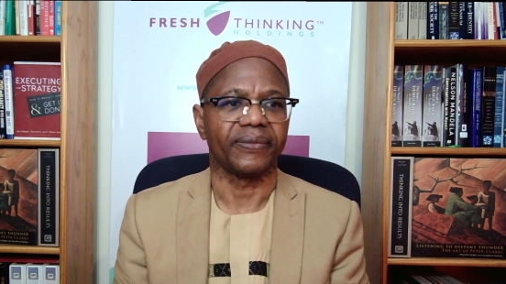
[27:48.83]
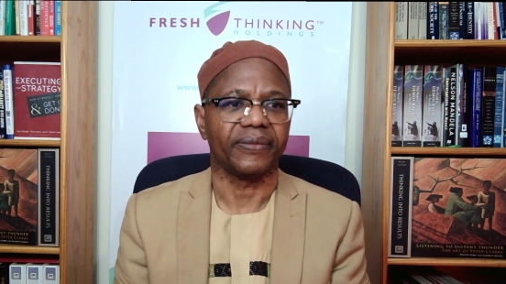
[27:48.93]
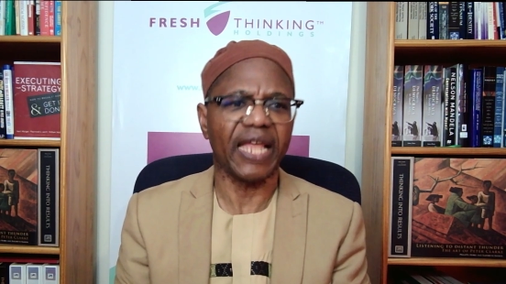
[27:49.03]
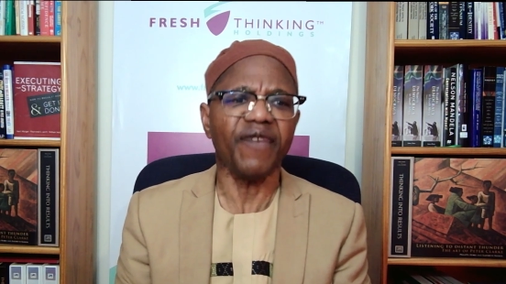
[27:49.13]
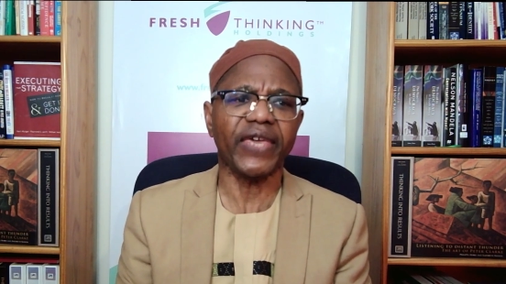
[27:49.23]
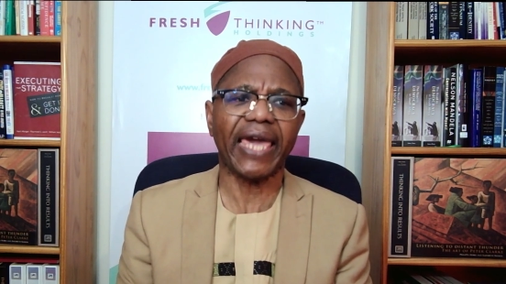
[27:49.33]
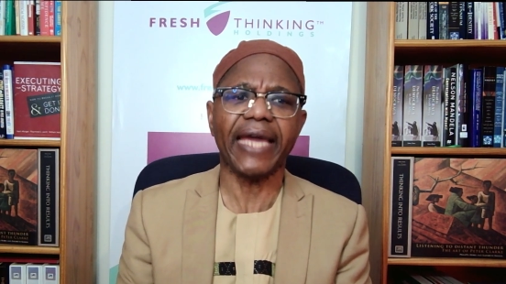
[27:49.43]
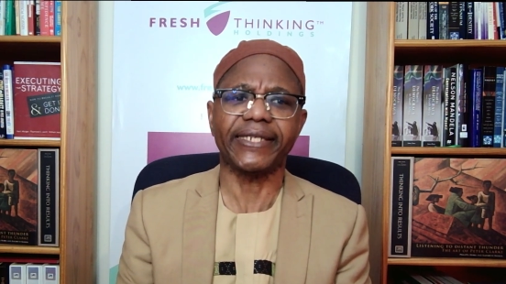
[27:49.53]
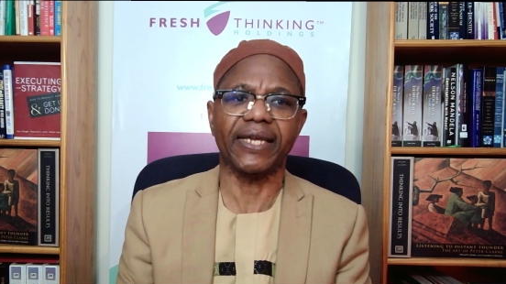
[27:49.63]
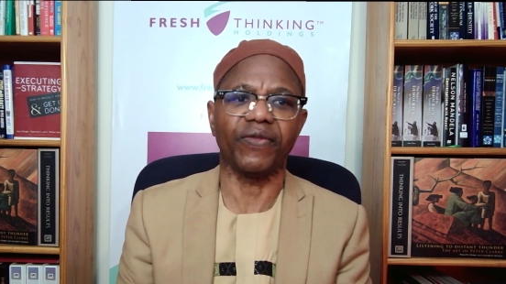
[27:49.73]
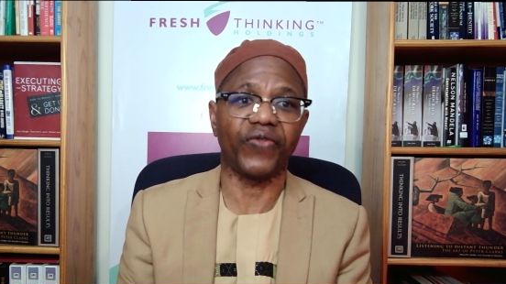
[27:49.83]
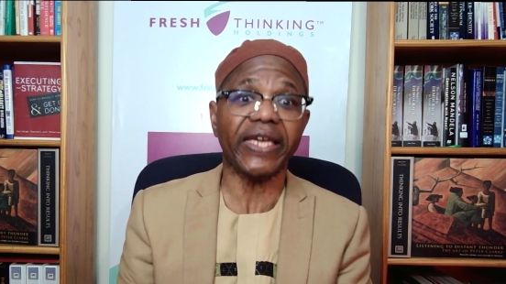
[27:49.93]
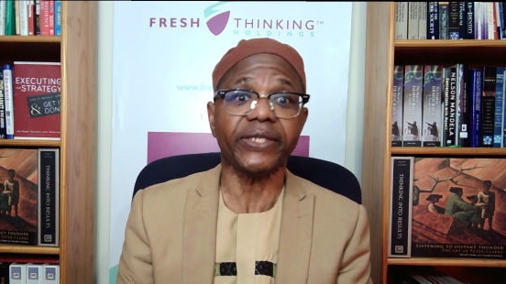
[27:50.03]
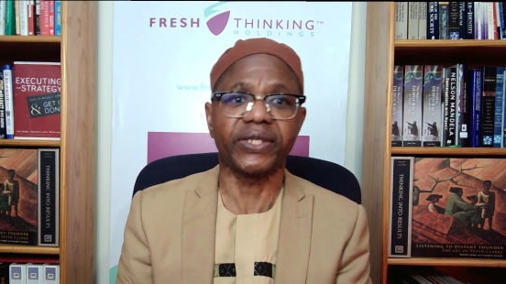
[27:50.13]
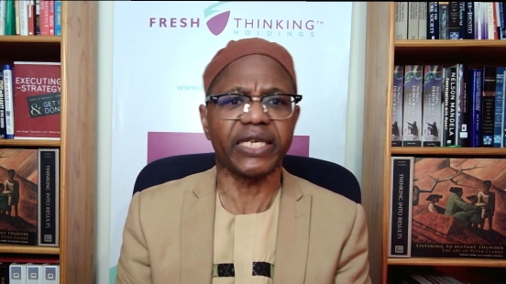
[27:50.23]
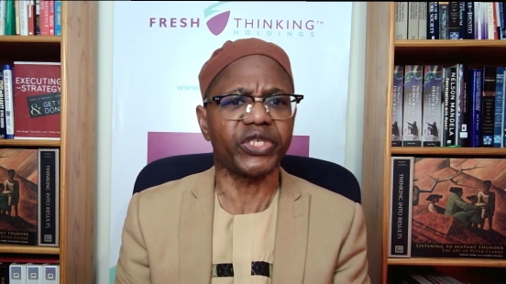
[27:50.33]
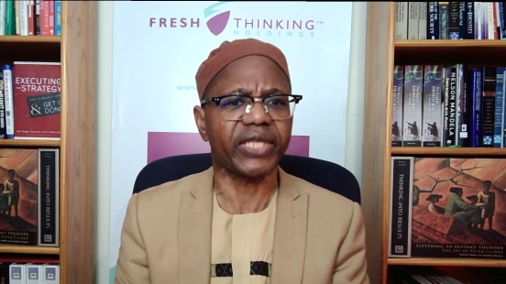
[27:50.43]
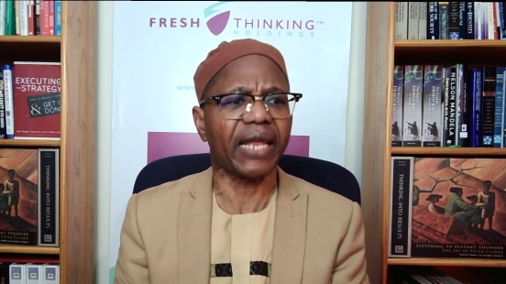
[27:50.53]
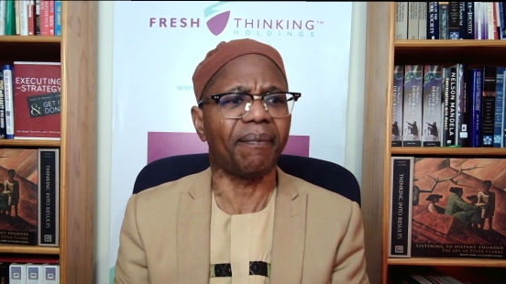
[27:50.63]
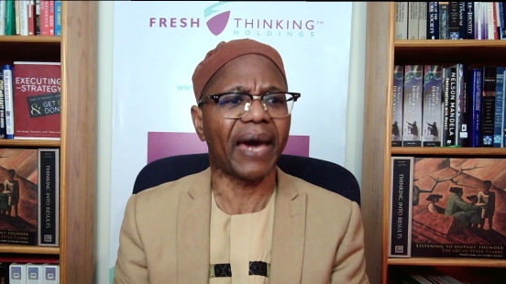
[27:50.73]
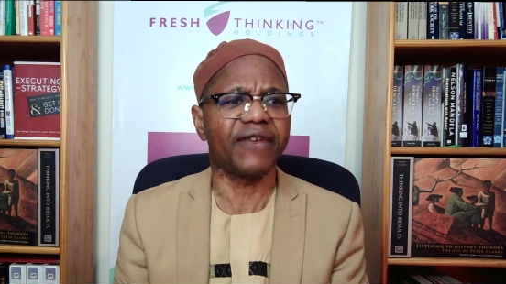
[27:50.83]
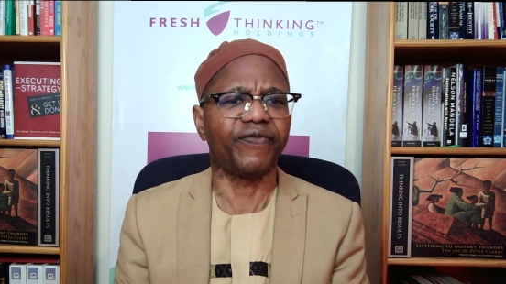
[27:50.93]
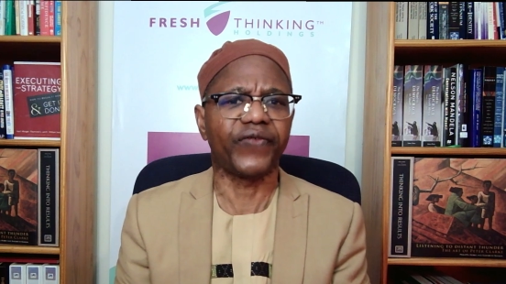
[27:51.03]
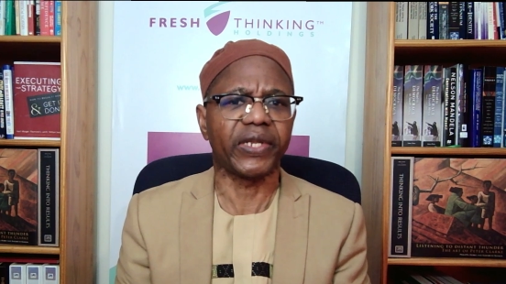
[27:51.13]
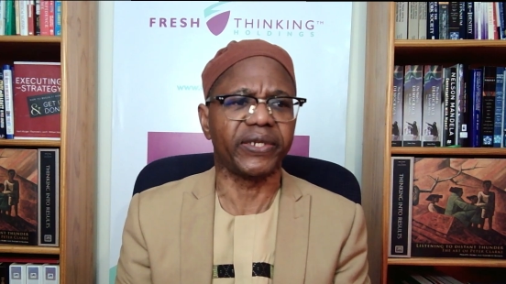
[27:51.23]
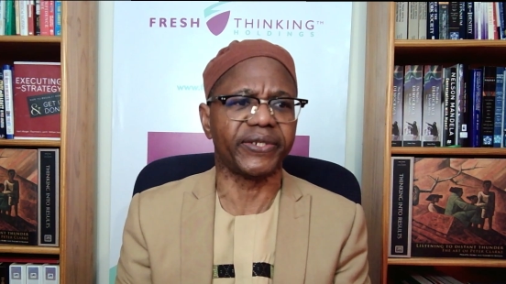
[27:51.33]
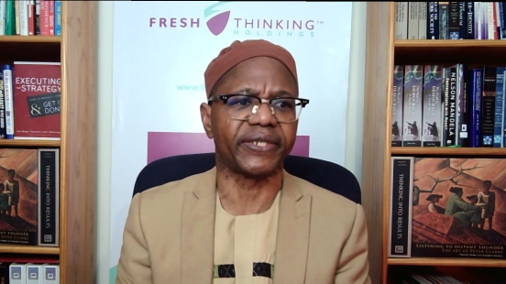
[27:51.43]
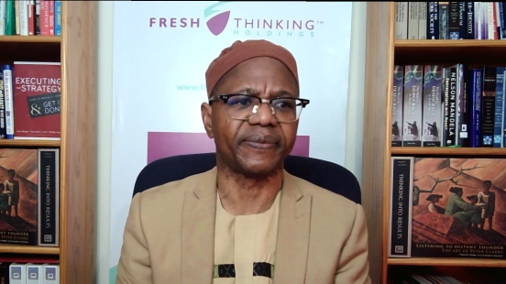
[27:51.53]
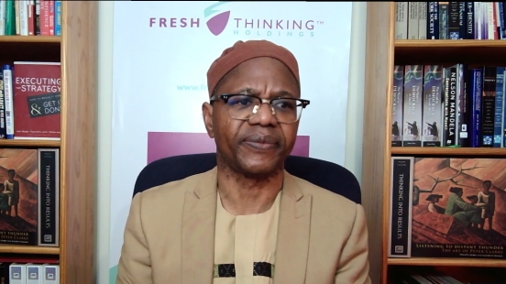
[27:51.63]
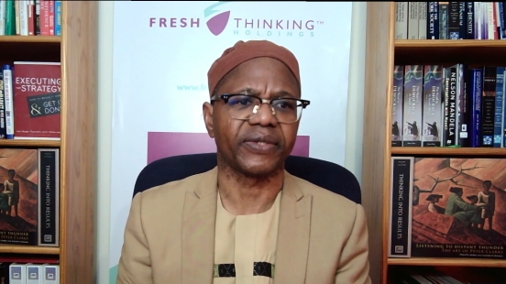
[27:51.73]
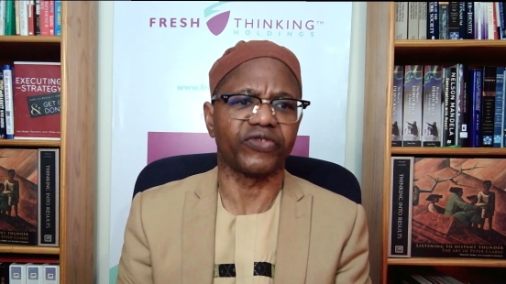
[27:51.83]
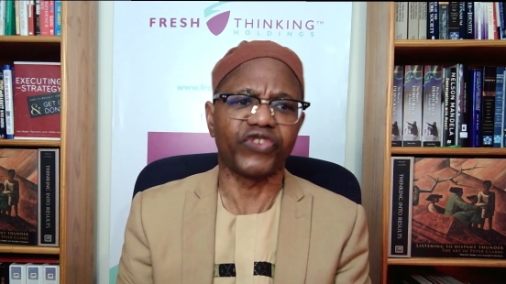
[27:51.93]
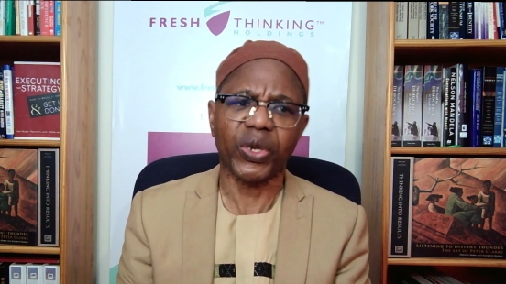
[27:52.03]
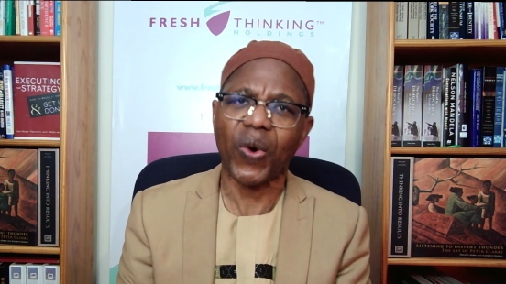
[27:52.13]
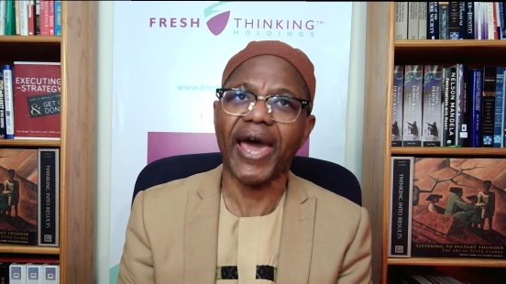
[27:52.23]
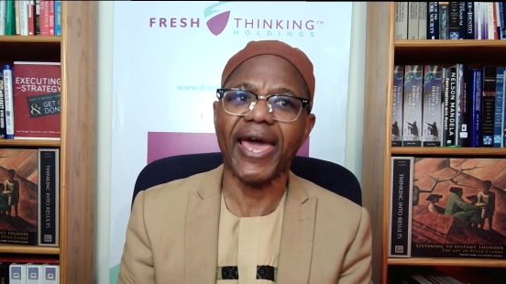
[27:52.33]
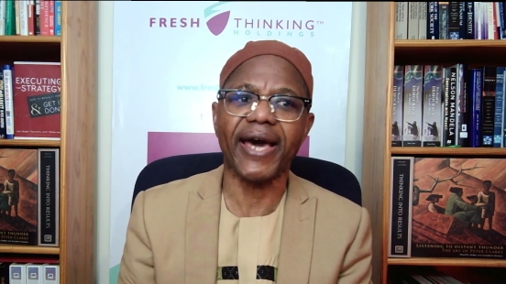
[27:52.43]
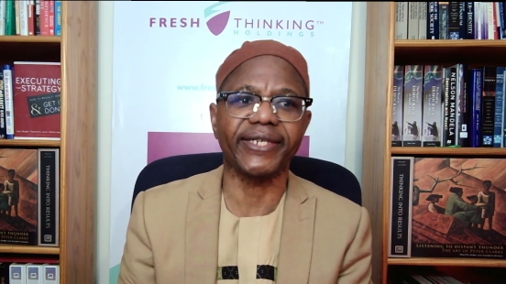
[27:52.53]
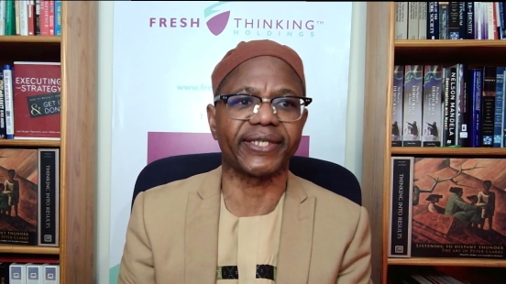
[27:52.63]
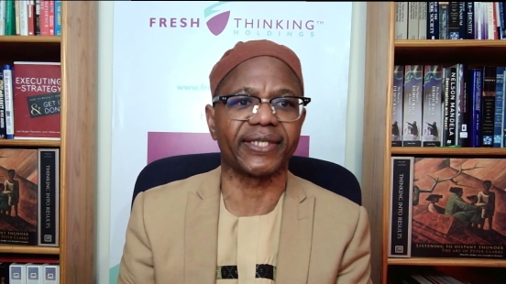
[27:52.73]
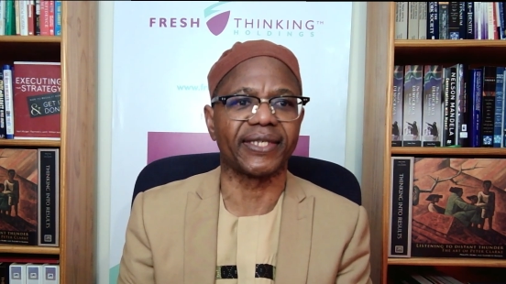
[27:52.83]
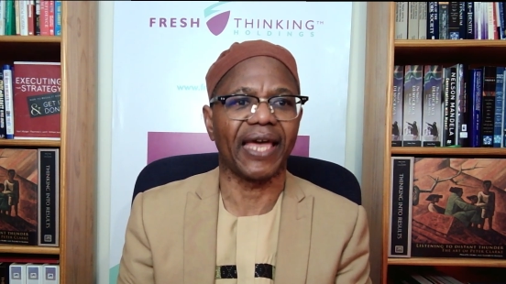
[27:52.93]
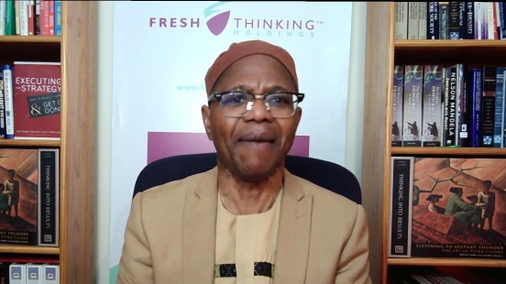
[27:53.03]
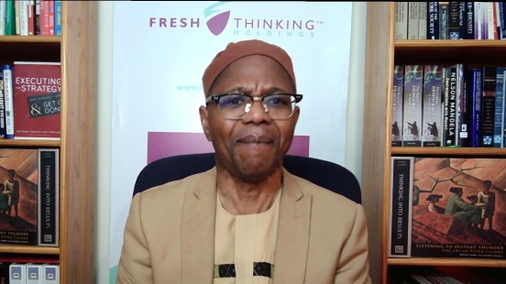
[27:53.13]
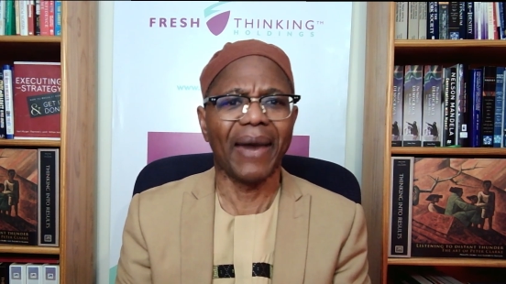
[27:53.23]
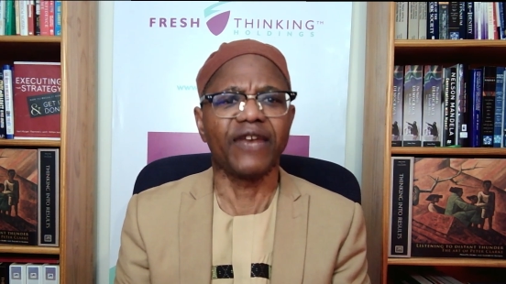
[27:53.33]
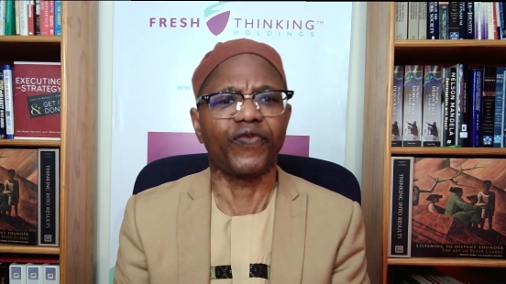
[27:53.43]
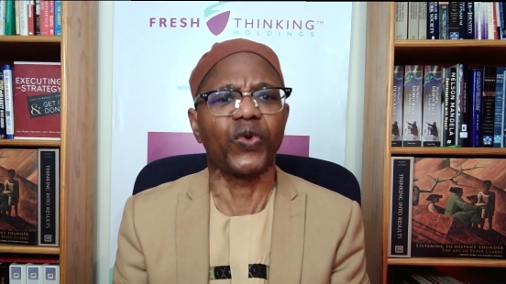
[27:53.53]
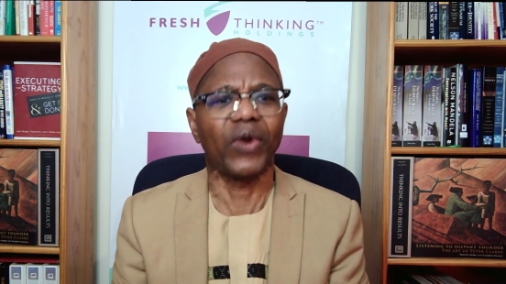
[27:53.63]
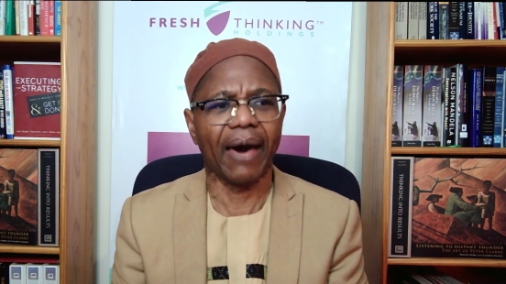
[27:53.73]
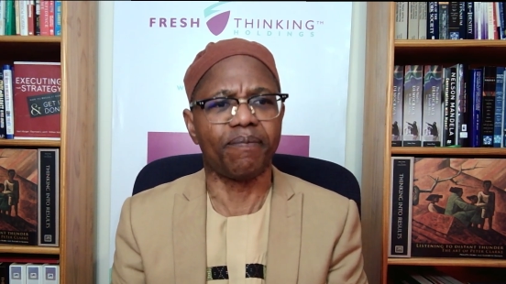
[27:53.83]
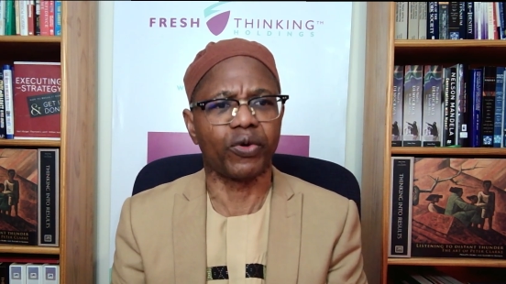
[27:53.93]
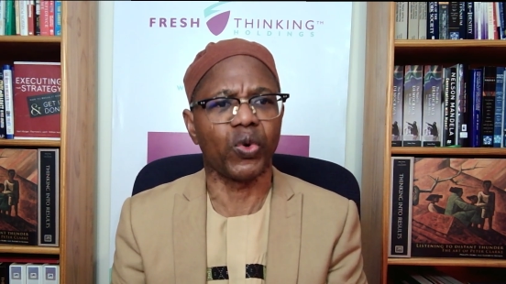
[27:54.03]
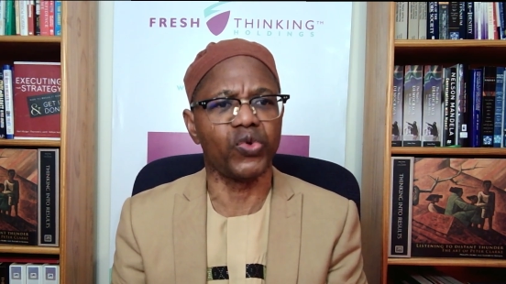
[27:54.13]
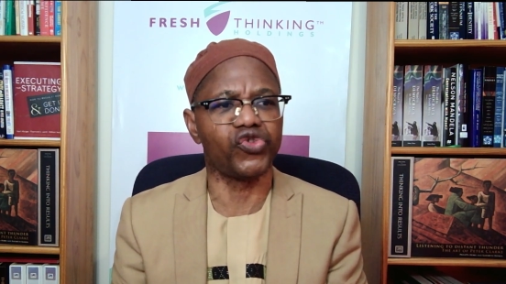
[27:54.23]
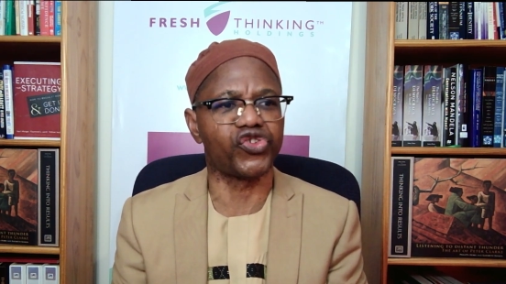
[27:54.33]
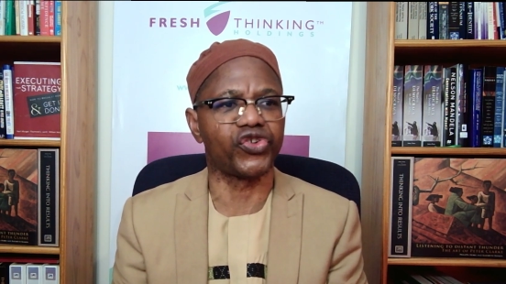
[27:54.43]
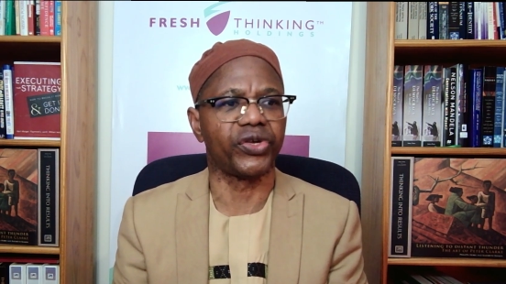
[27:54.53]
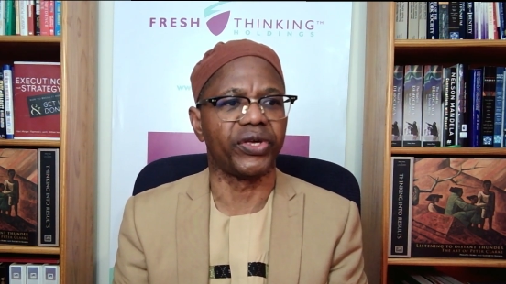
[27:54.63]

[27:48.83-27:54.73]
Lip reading: Navigating this digital minefield requires a mindful approach,